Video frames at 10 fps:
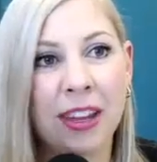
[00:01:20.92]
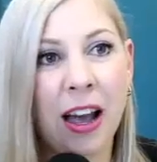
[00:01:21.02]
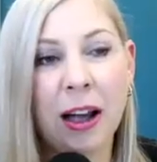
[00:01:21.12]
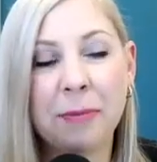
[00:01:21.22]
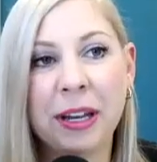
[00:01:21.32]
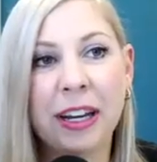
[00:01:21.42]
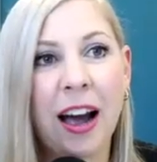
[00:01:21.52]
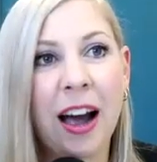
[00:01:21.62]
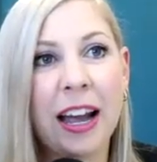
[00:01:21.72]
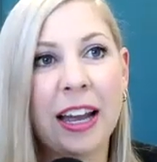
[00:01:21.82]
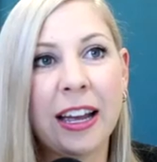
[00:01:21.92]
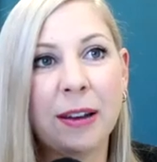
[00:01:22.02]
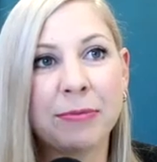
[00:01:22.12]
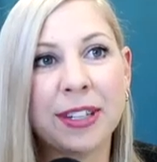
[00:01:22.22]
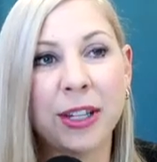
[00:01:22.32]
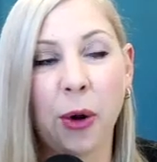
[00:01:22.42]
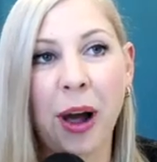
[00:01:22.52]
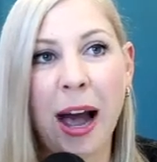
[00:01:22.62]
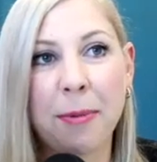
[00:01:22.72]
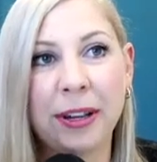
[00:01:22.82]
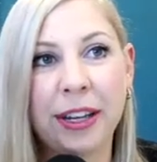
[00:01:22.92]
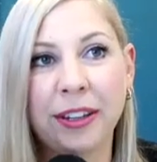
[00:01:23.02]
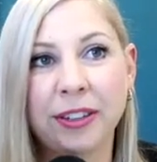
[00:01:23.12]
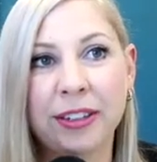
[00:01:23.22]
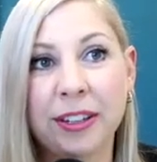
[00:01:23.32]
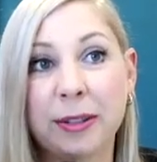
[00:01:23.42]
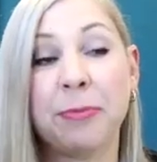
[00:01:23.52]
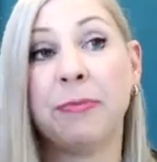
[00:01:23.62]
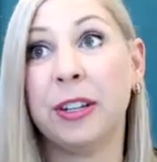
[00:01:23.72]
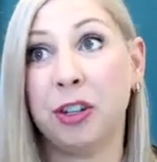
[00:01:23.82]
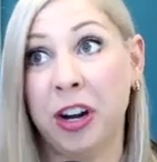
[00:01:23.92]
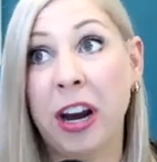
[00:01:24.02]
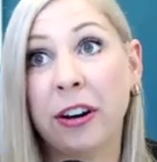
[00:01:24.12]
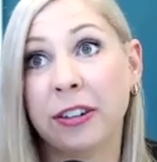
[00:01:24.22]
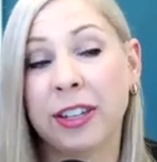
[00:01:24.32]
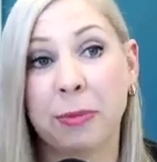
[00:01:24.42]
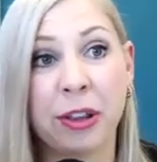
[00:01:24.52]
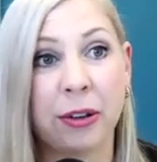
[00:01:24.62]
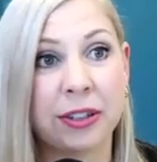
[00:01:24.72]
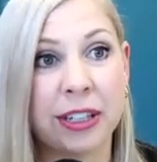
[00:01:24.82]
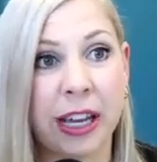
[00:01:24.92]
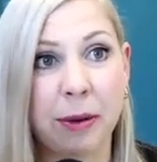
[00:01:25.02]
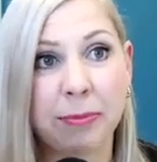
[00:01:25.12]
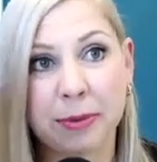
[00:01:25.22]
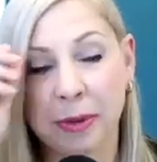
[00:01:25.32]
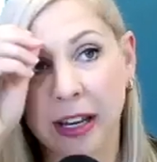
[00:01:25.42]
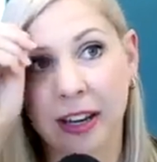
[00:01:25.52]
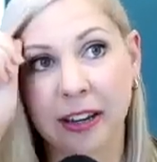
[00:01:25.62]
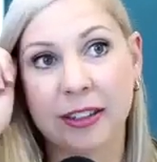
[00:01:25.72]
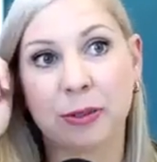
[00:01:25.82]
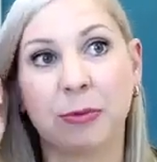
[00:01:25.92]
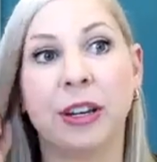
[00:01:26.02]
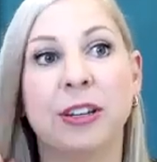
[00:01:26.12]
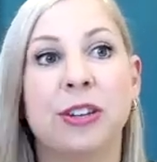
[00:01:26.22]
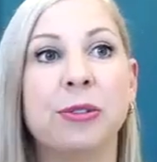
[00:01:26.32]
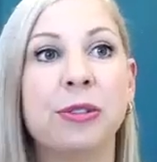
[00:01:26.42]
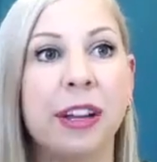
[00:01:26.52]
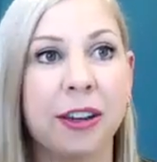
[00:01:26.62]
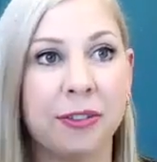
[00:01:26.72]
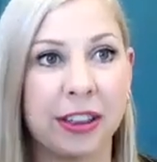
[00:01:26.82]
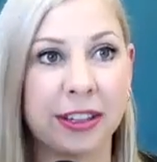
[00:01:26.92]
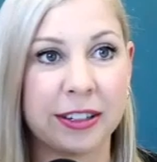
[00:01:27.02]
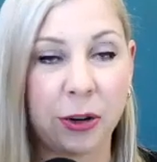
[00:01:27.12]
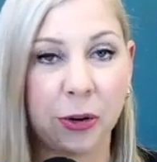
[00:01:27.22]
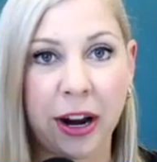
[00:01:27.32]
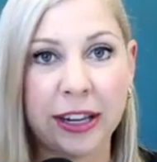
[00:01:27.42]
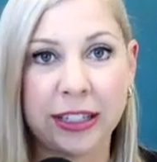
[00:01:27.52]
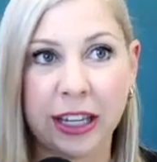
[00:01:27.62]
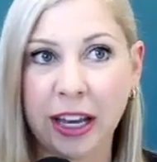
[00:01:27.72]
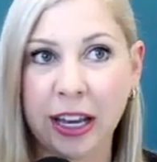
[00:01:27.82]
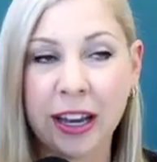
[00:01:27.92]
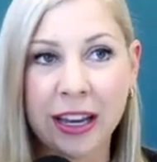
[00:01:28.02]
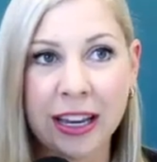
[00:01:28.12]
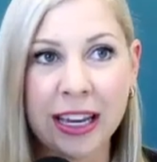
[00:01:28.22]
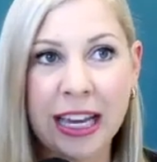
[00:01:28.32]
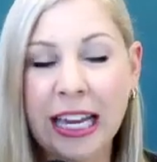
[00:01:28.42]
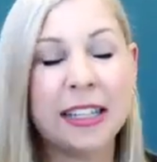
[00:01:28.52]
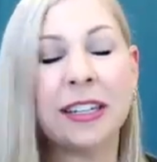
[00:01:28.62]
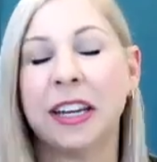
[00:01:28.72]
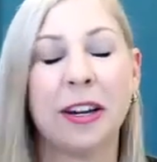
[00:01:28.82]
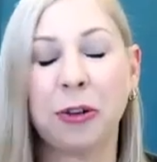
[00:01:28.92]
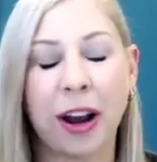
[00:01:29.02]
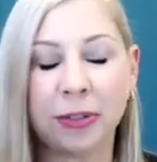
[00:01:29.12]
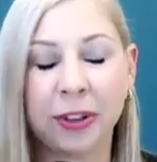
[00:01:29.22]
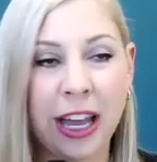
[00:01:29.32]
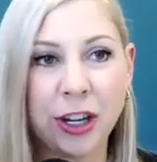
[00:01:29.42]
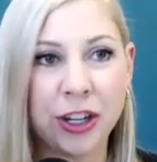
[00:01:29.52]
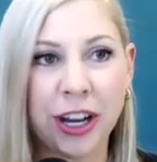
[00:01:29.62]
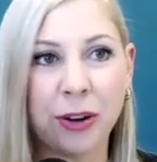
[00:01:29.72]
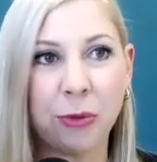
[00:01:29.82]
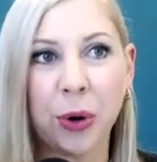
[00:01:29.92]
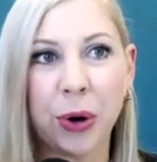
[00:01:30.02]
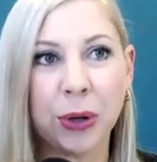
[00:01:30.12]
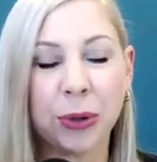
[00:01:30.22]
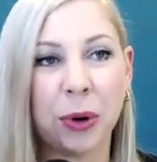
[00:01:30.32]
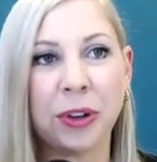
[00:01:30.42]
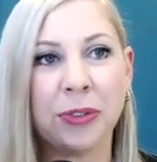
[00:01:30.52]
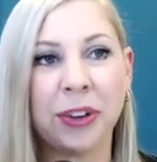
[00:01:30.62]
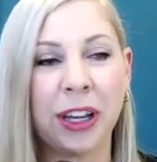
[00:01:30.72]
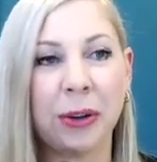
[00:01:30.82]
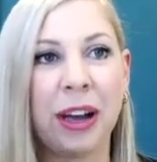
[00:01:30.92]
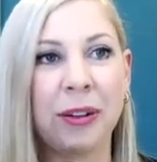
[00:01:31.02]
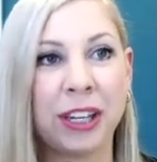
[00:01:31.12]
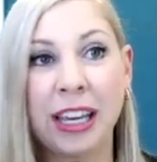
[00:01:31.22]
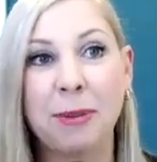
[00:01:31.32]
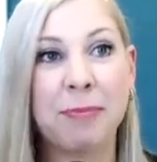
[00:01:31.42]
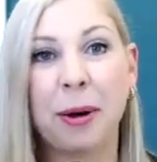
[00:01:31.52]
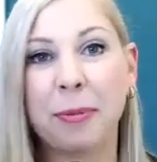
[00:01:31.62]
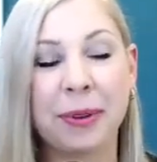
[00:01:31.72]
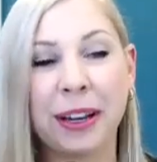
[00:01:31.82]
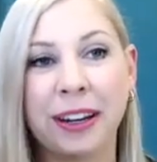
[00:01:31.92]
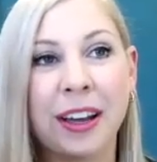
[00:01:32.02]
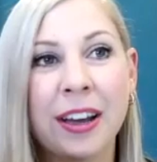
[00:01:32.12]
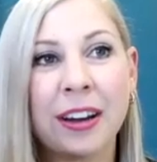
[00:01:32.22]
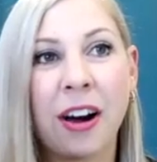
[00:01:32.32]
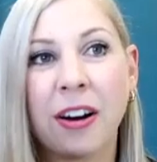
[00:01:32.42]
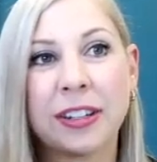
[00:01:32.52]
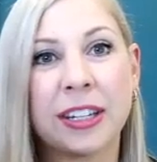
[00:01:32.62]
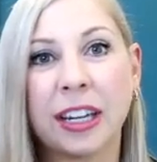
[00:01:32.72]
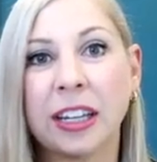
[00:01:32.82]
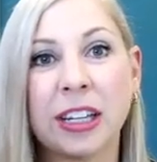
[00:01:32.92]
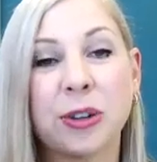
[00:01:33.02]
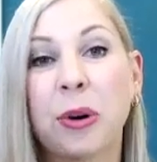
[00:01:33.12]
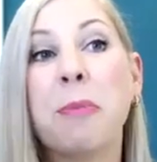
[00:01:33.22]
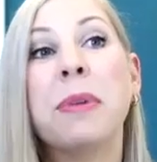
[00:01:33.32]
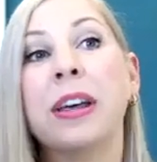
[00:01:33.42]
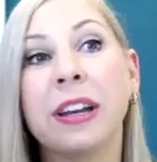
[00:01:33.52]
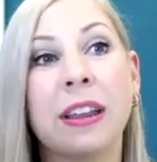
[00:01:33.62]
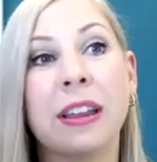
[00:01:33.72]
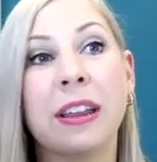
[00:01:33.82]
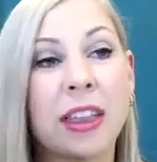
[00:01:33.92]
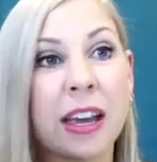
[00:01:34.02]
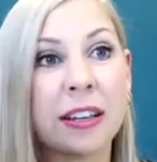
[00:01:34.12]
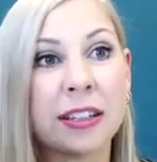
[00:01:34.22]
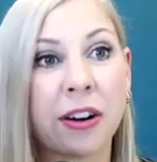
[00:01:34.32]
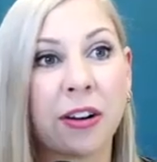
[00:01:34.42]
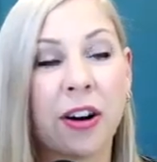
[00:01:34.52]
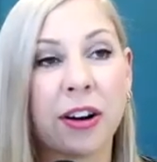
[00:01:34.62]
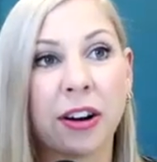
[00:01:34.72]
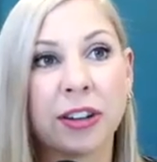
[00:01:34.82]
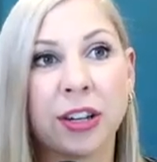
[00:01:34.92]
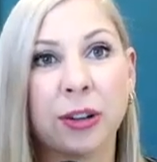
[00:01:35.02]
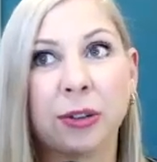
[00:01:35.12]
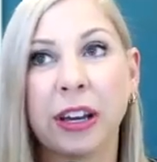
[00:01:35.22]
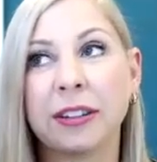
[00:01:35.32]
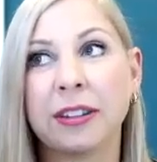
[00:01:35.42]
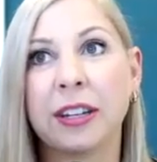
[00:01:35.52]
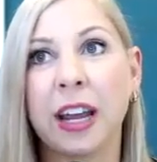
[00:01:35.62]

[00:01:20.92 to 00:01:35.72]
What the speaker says: I mean, I am so happy to share some of those tips because we do live in this crazy instant gratification world where we feel like we have to keep up and constantly do a million things that are on our to-do list.